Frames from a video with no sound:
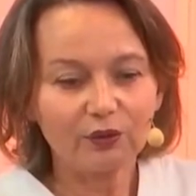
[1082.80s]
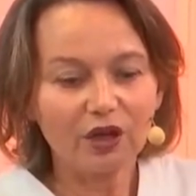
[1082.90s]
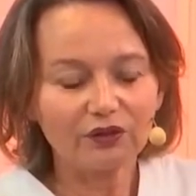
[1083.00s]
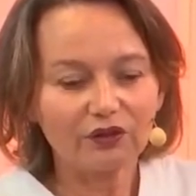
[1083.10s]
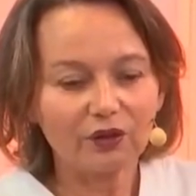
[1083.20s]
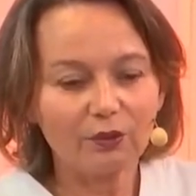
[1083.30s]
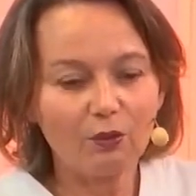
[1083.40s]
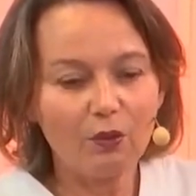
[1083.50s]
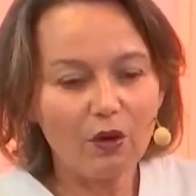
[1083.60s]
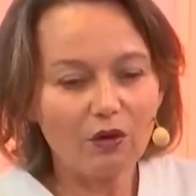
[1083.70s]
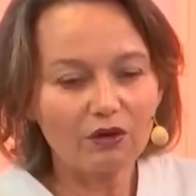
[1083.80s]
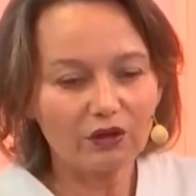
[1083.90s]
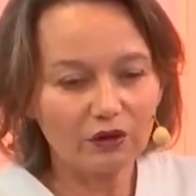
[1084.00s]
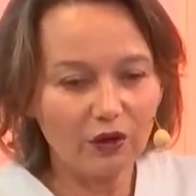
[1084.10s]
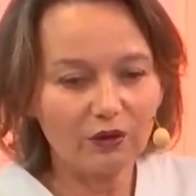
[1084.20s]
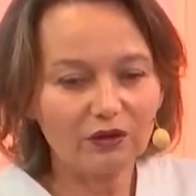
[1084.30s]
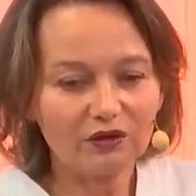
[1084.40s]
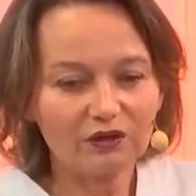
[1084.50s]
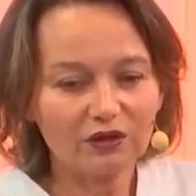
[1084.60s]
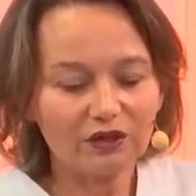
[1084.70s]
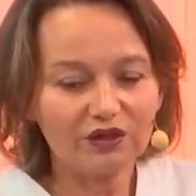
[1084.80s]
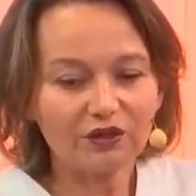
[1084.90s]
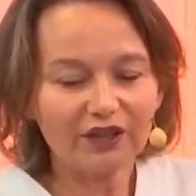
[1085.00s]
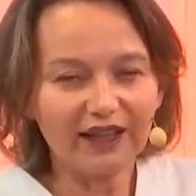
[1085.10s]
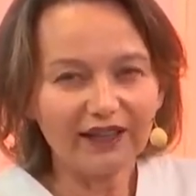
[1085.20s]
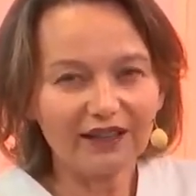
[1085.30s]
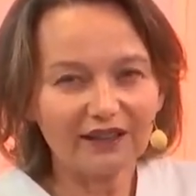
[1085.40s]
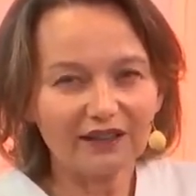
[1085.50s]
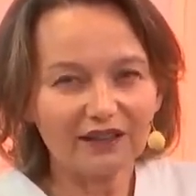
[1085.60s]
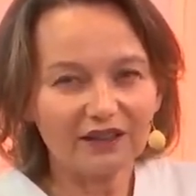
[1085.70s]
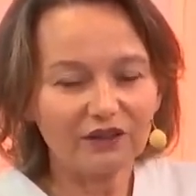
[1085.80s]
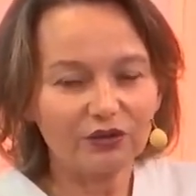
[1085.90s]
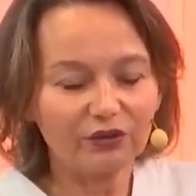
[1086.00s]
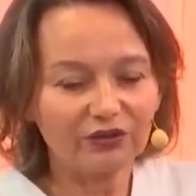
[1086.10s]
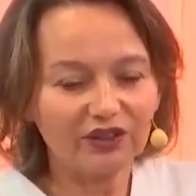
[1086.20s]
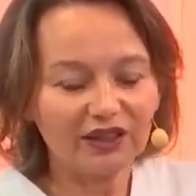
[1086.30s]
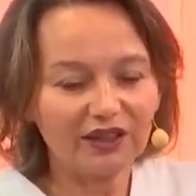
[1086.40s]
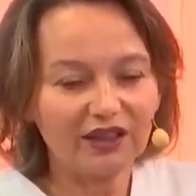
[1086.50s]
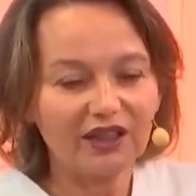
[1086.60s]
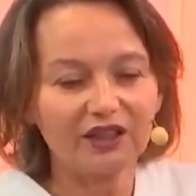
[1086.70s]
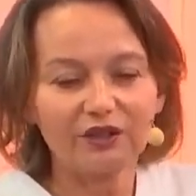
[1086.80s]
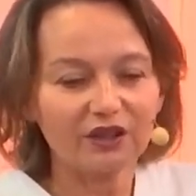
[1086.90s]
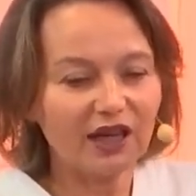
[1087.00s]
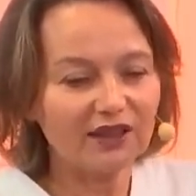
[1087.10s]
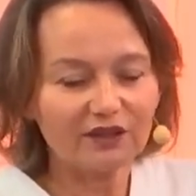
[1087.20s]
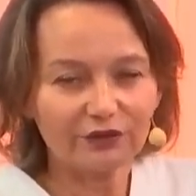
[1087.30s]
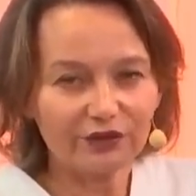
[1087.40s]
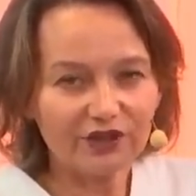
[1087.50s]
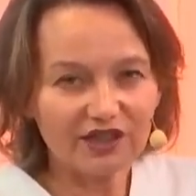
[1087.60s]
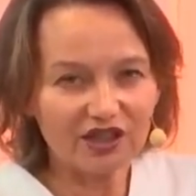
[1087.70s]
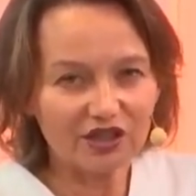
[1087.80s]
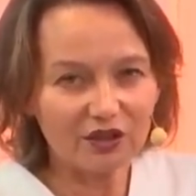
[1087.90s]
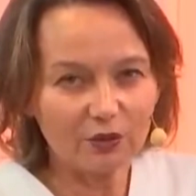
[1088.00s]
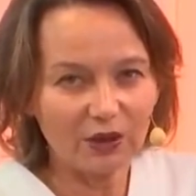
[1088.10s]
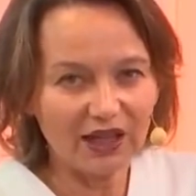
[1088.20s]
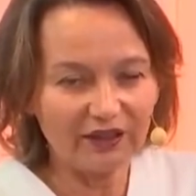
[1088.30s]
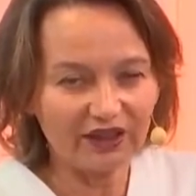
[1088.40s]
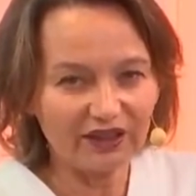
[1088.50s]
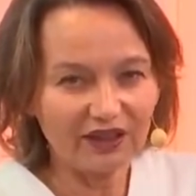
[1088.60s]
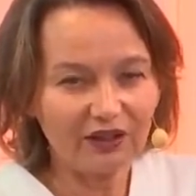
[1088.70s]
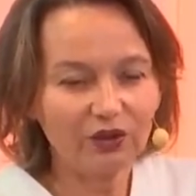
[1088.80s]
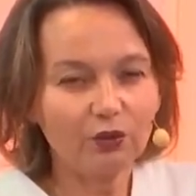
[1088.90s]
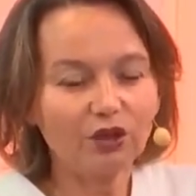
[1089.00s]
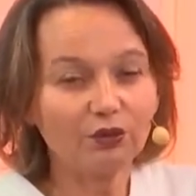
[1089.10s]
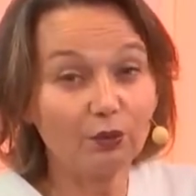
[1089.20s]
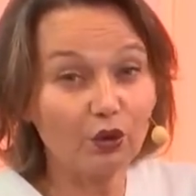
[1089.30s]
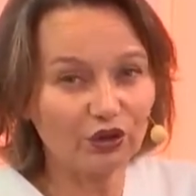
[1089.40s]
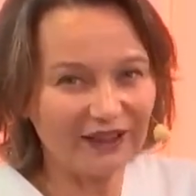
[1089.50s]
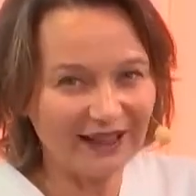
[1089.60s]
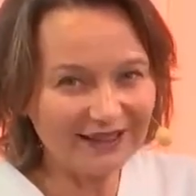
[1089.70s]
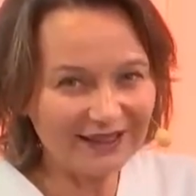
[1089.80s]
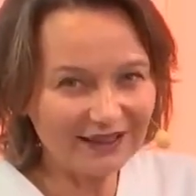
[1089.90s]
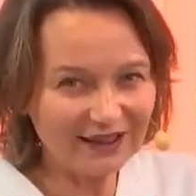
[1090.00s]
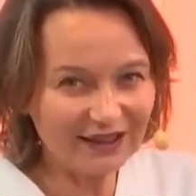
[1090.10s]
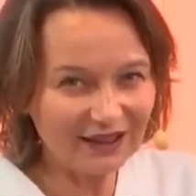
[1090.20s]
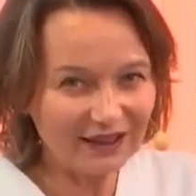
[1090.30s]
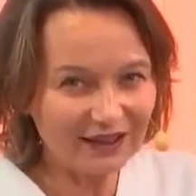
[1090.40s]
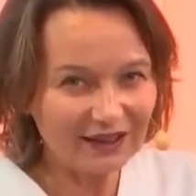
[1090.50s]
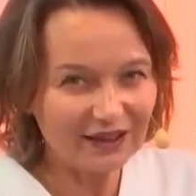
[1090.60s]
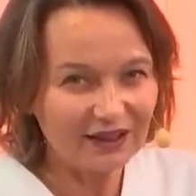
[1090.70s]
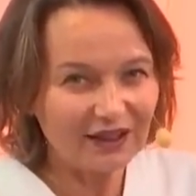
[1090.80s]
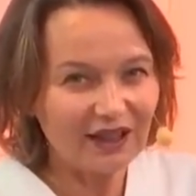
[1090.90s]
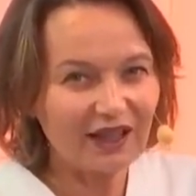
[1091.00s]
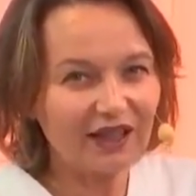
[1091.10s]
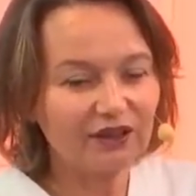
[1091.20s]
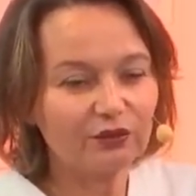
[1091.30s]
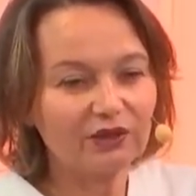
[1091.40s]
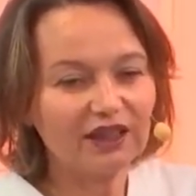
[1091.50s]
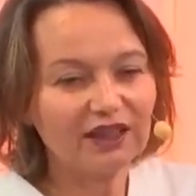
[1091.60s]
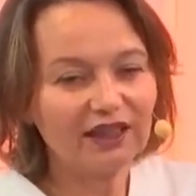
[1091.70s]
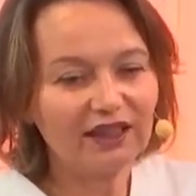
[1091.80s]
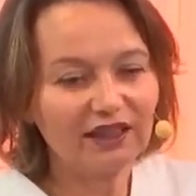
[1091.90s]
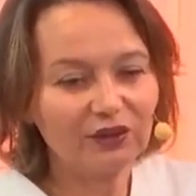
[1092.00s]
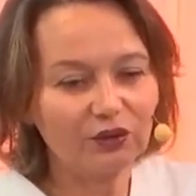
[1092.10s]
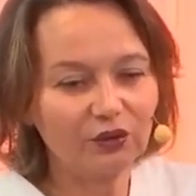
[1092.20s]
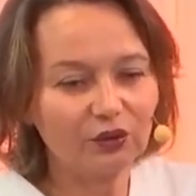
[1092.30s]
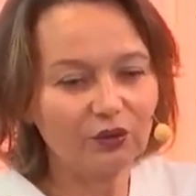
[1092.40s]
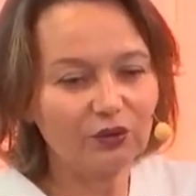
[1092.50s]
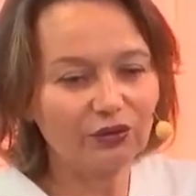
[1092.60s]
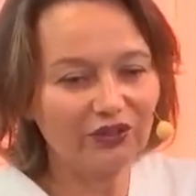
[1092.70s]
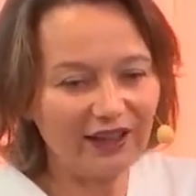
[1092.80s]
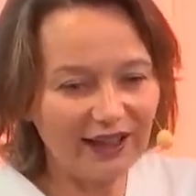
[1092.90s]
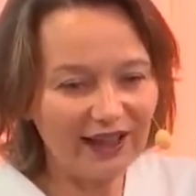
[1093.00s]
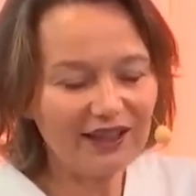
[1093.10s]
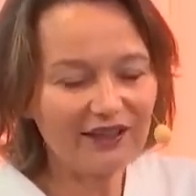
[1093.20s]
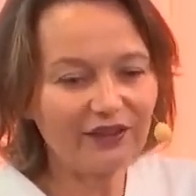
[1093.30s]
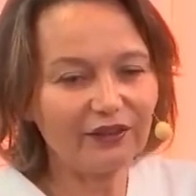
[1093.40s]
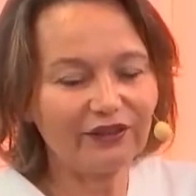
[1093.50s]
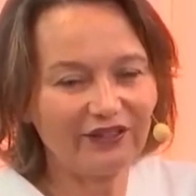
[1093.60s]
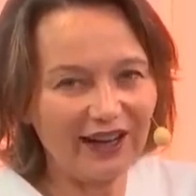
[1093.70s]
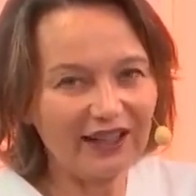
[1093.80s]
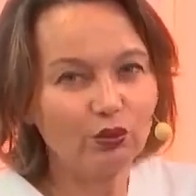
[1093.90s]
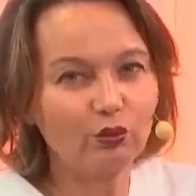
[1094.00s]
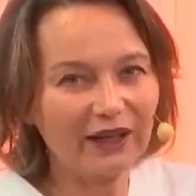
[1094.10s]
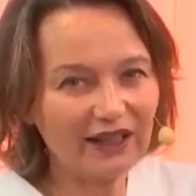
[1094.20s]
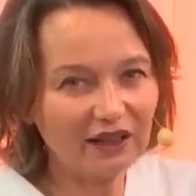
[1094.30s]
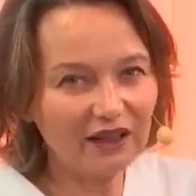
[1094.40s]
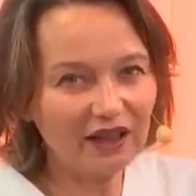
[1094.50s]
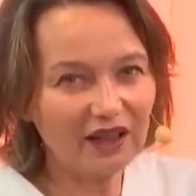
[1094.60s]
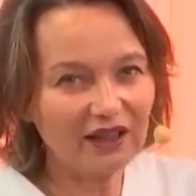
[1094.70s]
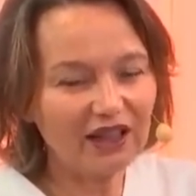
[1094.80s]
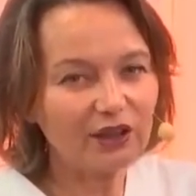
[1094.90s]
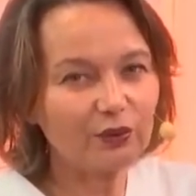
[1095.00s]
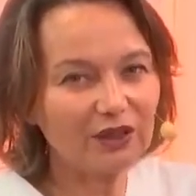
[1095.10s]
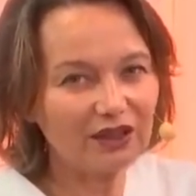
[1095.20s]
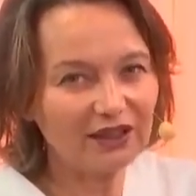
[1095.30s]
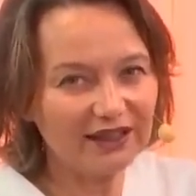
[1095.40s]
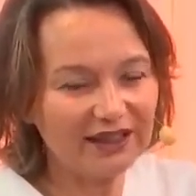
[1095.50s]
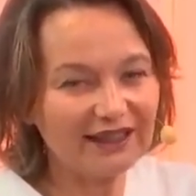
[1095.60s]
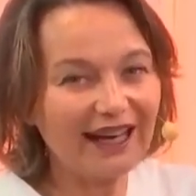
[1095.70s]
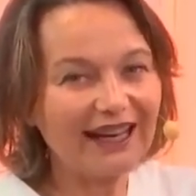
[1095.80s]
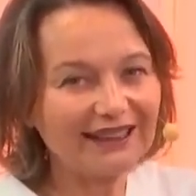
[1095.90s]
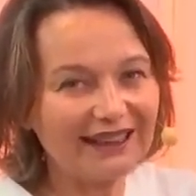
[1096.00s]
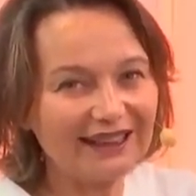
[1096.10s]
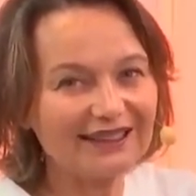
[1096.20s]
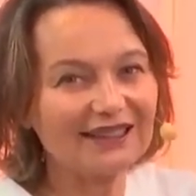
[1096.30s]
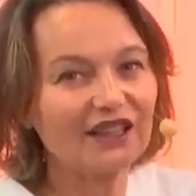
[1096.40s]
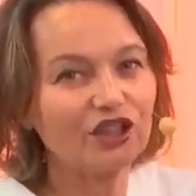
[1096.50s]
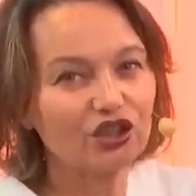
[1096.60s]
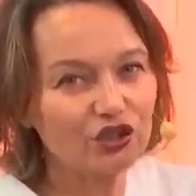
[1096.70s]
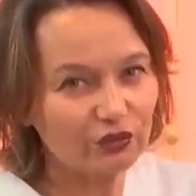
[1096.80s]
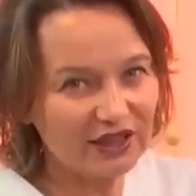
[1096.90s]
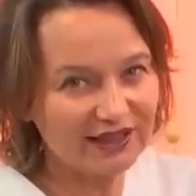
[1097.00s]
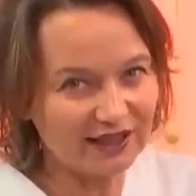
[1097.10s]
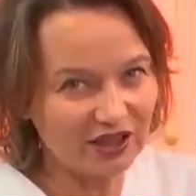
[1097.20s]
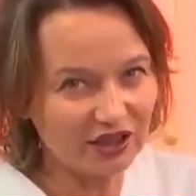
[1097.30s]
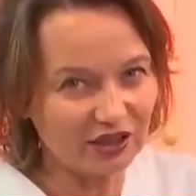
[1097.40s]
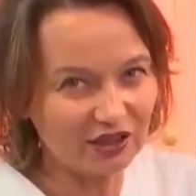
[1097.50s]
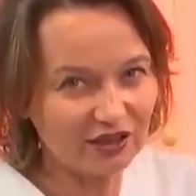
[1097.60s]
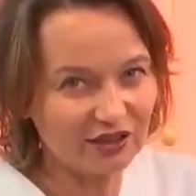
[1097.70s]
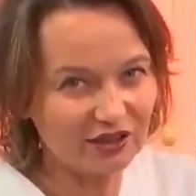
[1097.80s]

you want more glow on your neck, and to feel, at the first session you will have it. If you want more density, and really to find wrinkle, it will need at least 3 sessions.